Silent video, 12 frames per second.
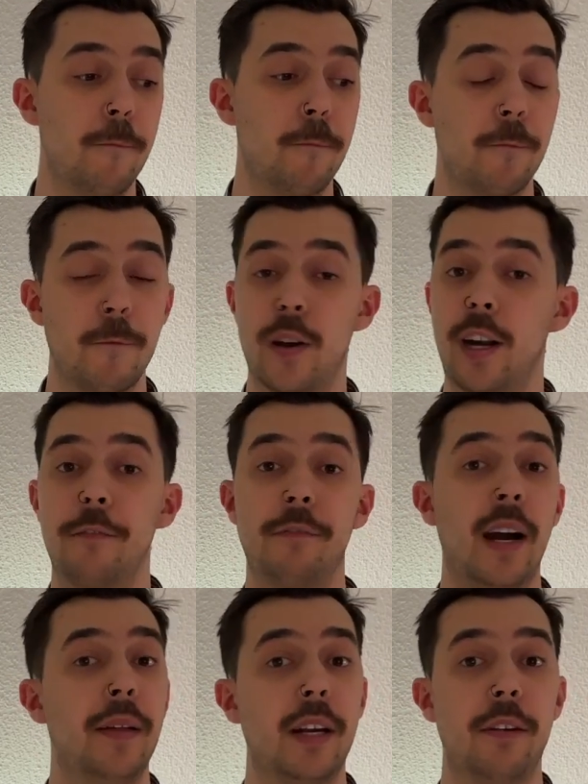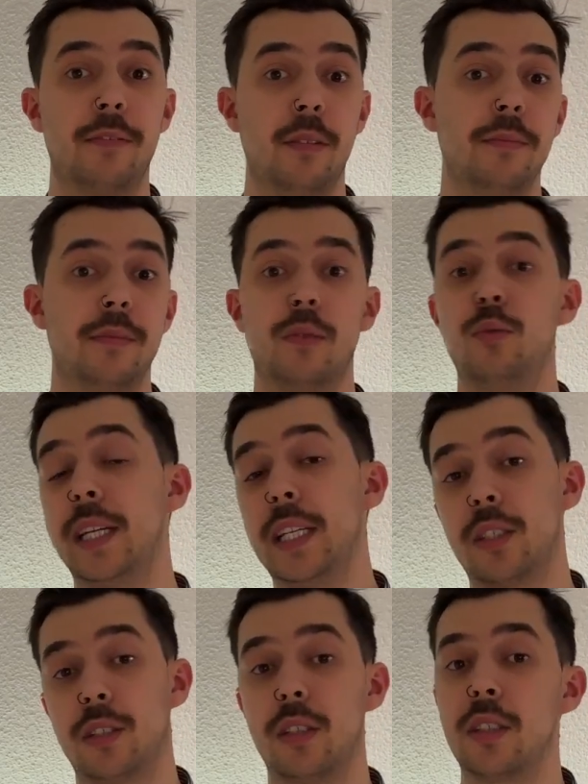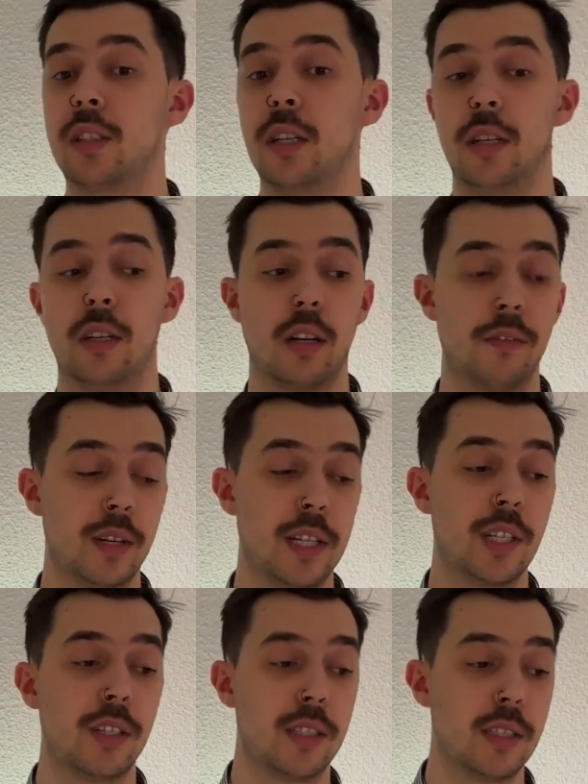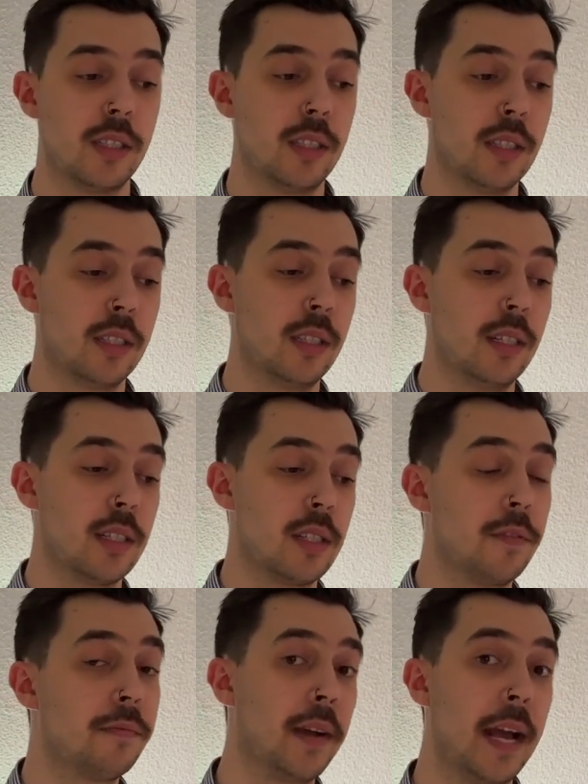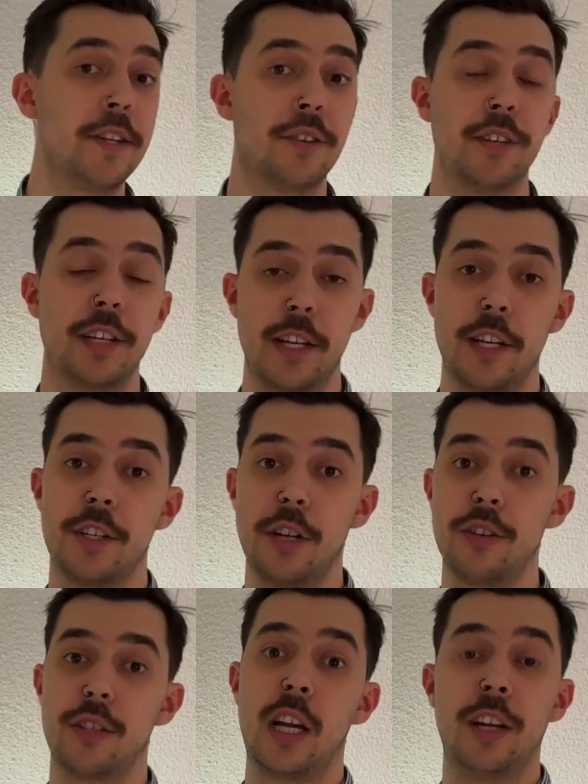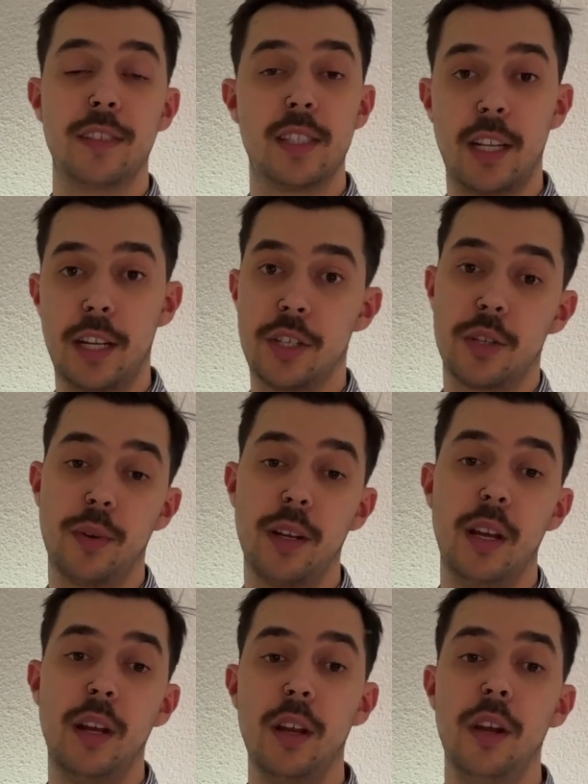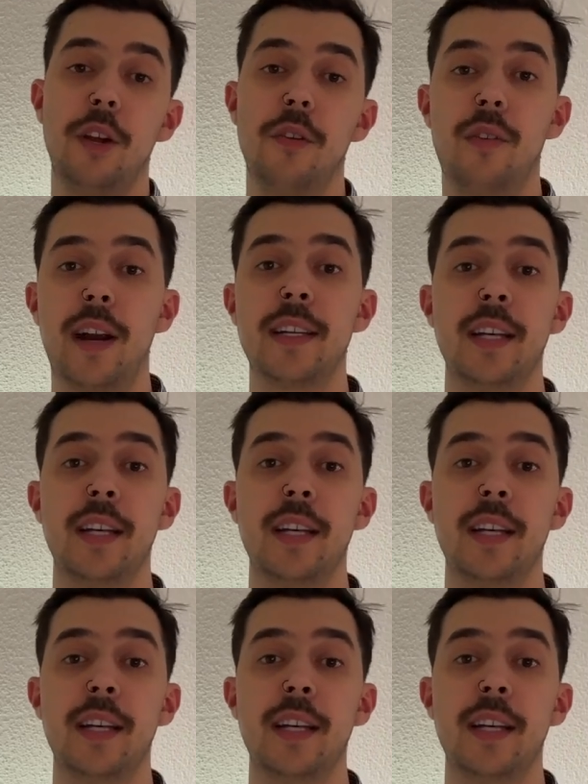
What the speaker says: what I found out from research, and a lot of research, is find your niche and just kind of stick to it, right?